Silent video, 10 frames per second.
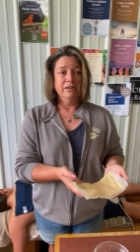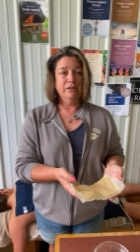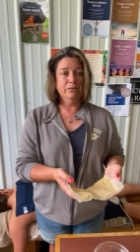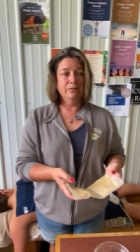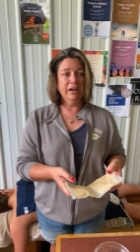
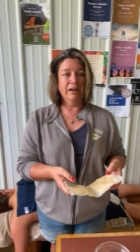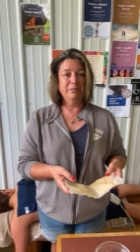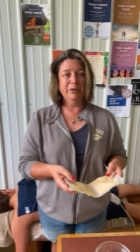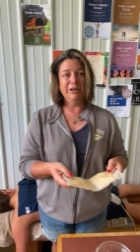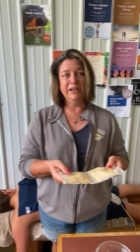You
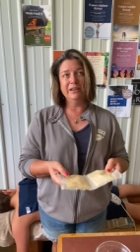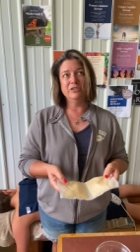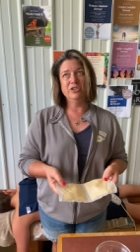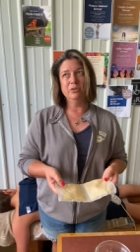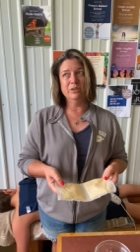can put it
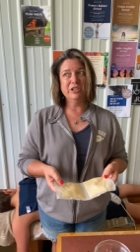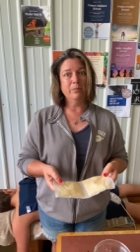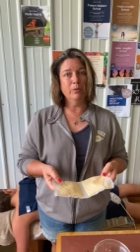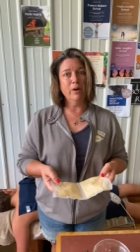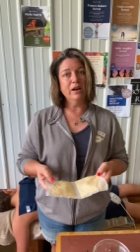into a
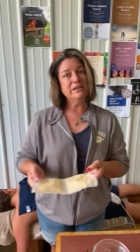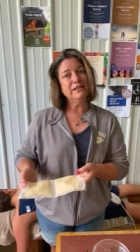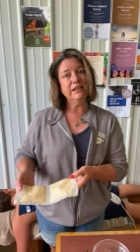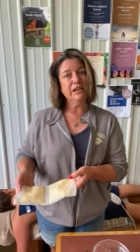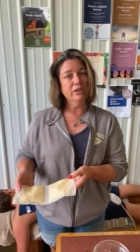Tupperware and
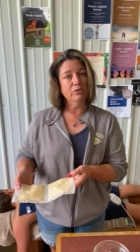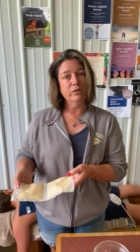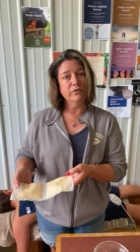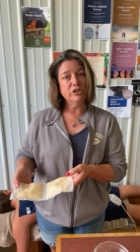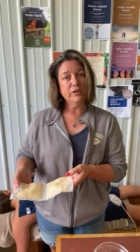stick it in the
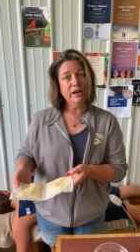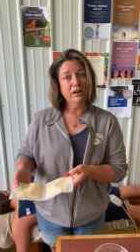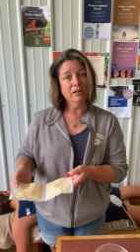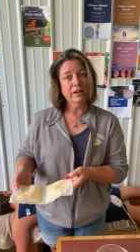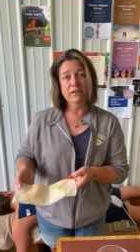
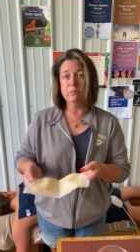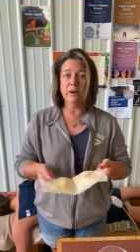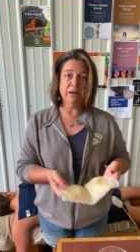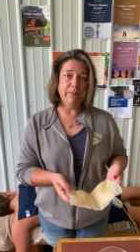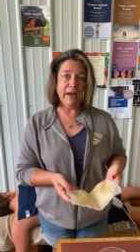refrigerator and then
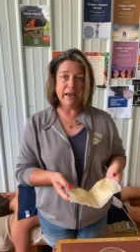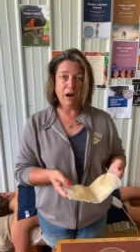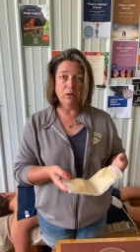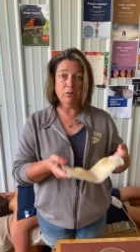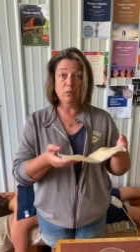bring it back
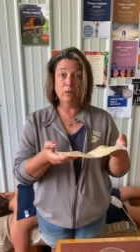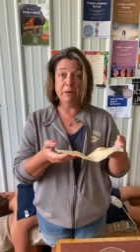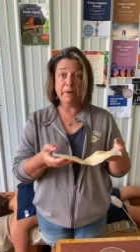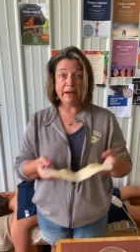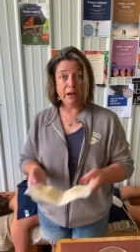out and warm
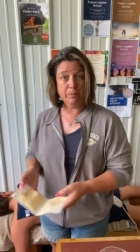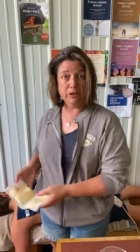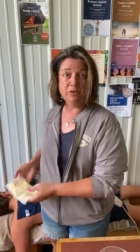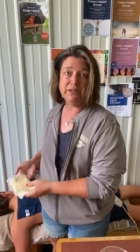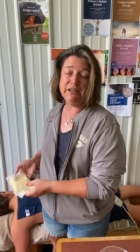it back up
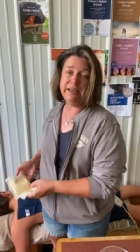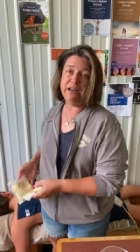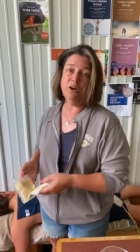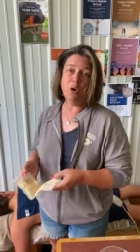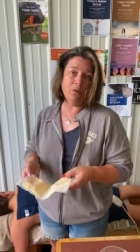and use it
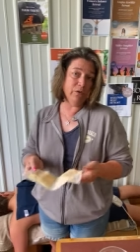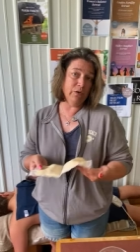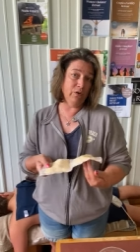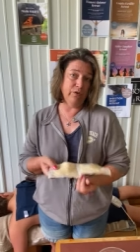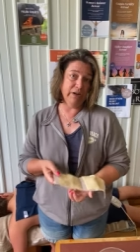again over
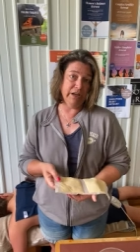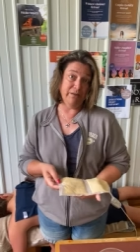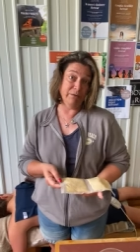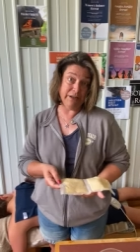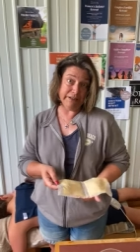and over
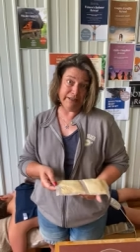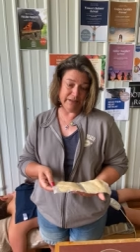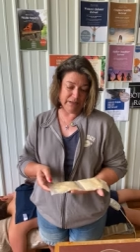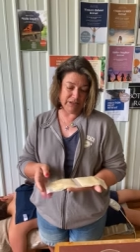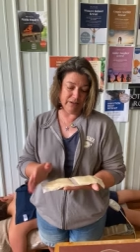again, really,
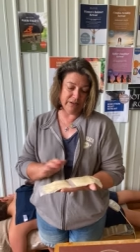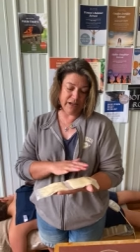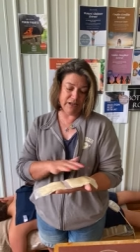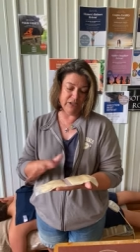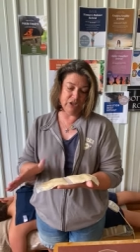until it
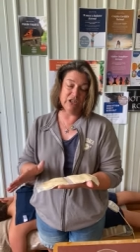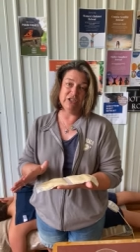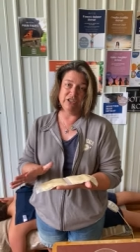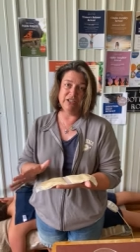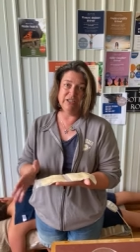kind of
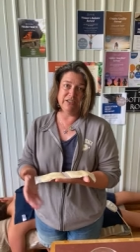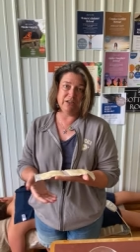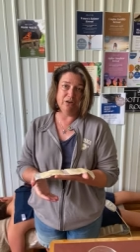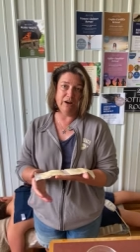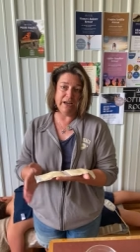starts to
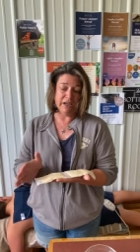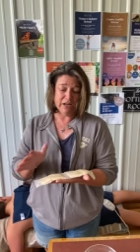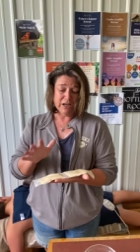disintegrate.